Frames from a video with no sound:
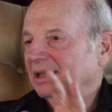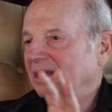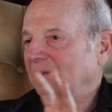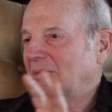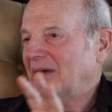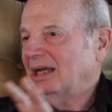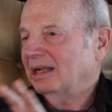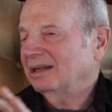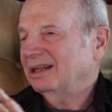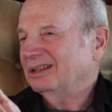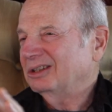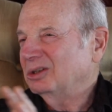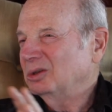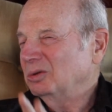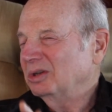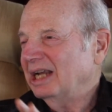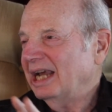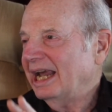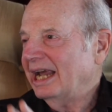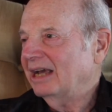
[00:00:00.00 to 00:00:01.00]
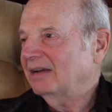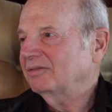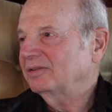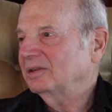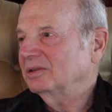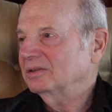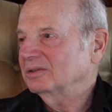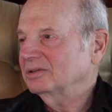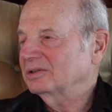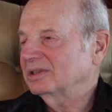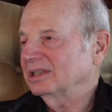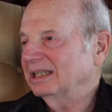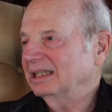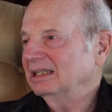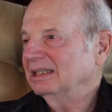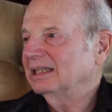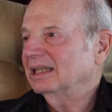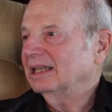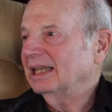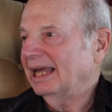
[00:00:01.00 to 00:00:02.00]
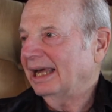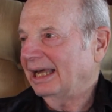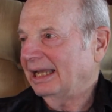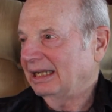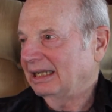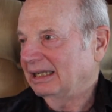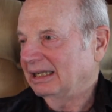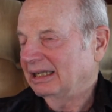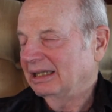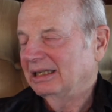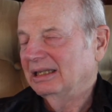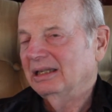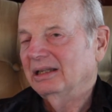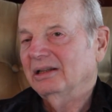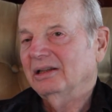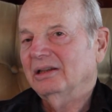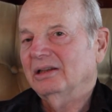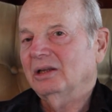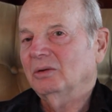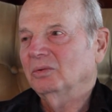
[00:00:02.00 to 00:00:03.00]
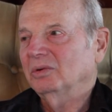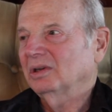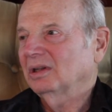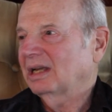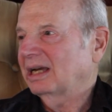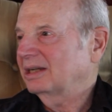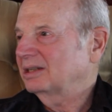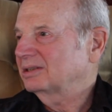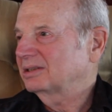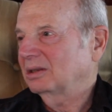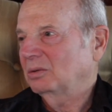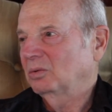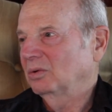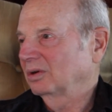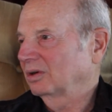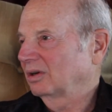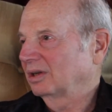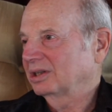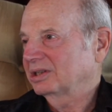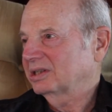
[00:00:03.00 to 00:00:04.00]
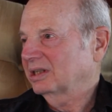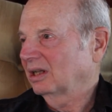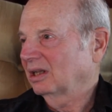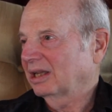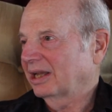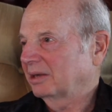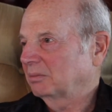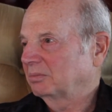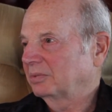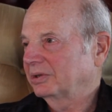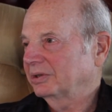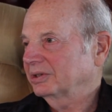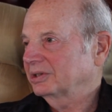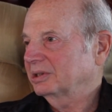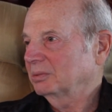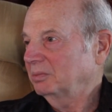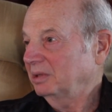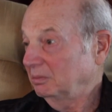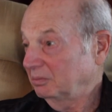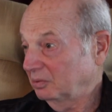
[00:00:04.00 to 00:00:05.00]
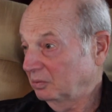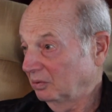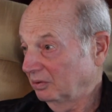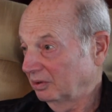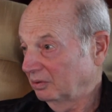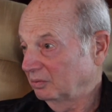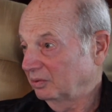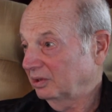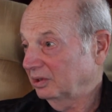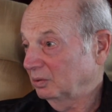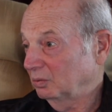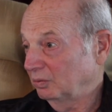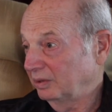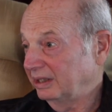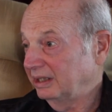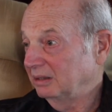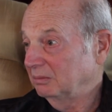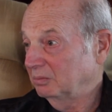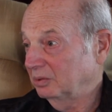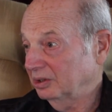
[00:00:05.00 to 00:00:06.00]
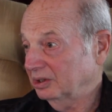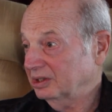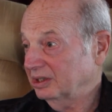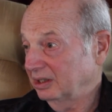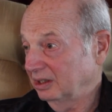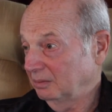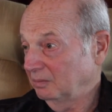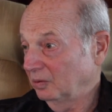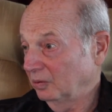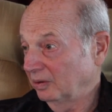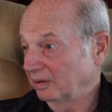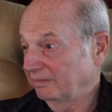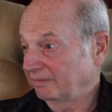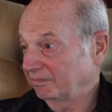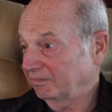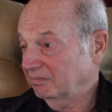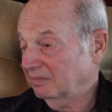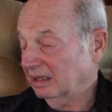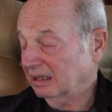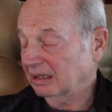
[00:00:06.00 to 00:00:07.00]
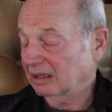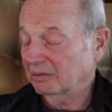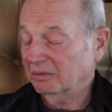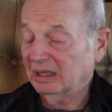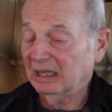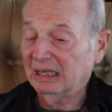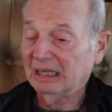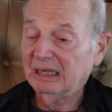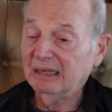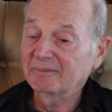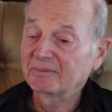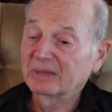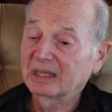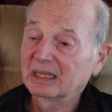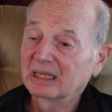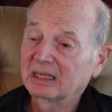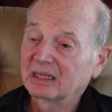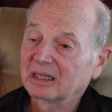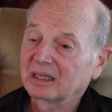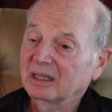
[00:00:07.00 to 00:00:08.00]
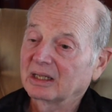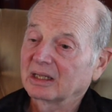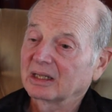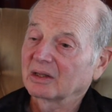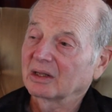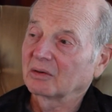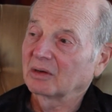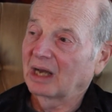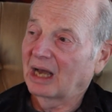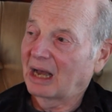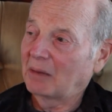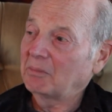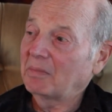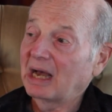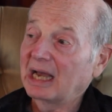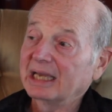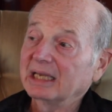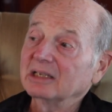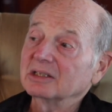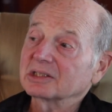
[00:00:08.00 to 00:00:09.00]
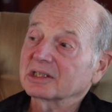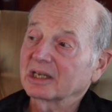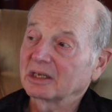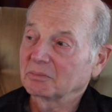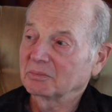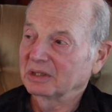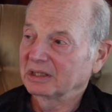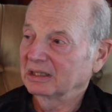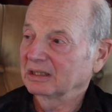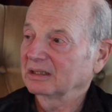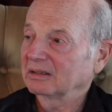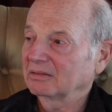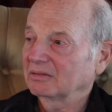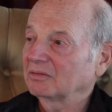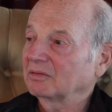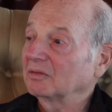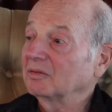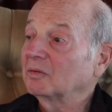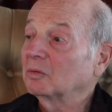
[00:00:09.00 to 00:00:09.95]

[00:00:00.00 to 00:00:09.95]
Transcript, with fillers: About two and a half years into that, they realized they weren't going to sell a lot of books, that people weren't really reading books anymore. Okay. Okay. I'm buying his company for